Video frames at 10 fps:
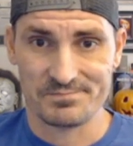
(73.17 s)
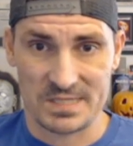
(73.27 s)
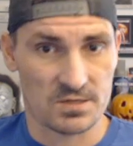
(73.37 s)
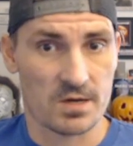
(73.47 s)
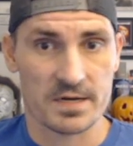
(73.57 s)

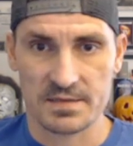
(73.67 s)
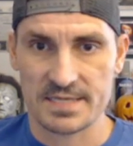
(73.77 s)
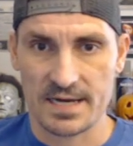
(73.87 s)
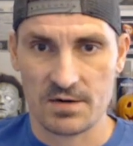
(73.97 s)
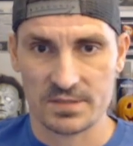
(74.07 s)
talk of the
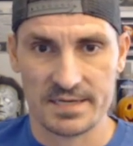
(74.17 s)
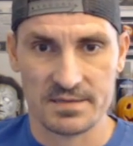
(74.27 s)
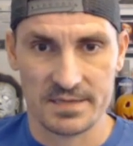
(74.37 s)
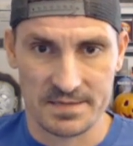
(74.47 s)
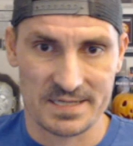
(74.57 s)
town
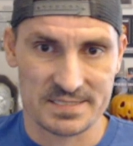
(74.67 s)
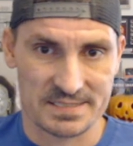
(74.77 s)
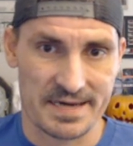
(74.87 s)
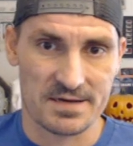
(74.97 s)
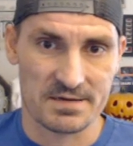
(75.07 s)
lately, and that's
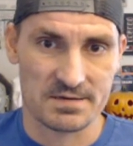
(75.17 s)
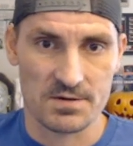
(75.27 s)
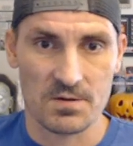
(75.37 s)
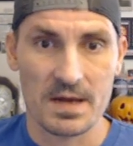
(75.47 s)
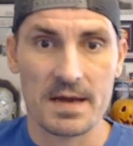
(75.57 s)
kind
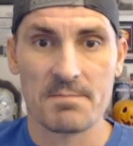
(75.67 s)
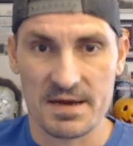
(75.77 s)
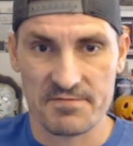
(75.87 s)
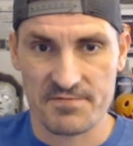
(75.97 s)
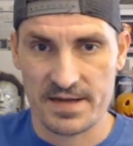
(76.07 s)
of, my
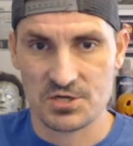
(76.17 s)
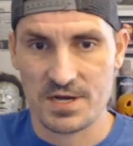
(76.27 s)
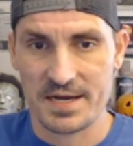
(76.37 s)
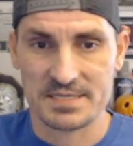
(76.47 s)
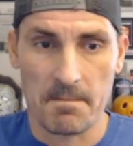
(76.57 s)

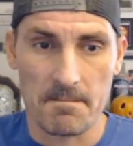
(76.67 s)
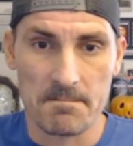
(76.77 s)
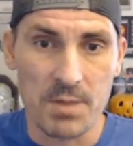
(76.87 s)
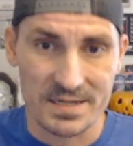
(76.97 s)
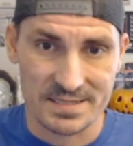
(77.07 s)
franchise.
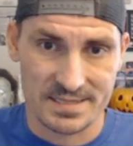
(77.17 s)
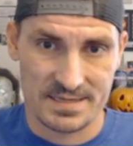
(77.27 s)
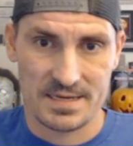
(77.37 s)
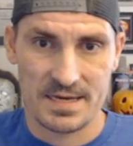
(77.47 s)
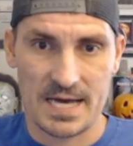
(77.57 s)
But
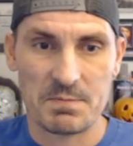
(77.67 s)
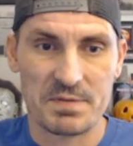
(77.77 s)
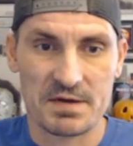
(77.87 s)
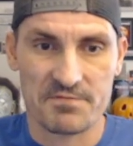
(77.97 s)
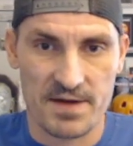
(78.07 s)
I'm a
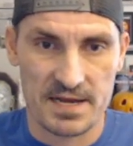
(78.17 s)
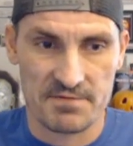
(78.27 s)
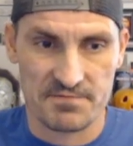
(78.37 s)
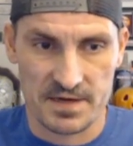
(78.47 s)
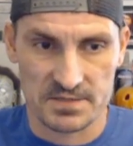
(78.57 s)
big Friday
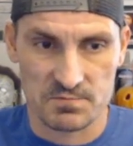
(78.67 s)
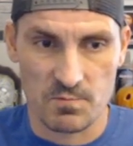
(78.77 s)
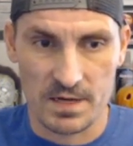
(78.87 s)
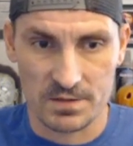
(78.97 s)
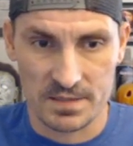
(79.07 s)
fan as
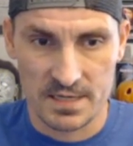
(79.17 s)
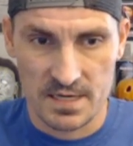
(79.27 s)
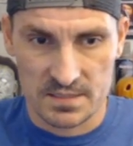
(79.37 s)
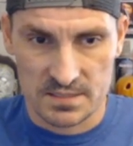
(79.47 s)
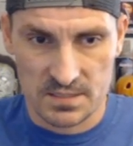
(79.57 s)
well.
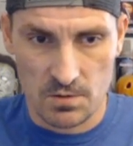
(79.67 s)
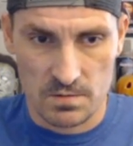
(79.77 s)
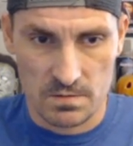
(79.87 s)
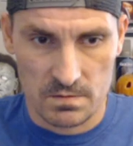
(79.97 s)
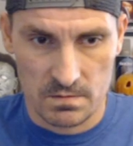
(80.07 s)

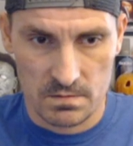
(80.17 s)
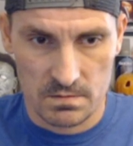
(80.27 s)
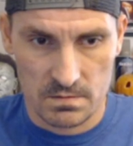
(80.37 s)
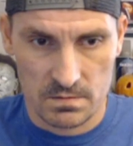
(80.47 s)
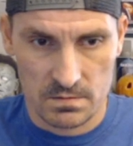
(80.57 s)
So,
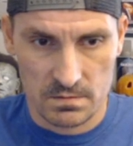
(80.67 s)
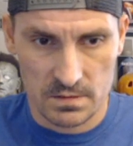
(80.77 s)
let's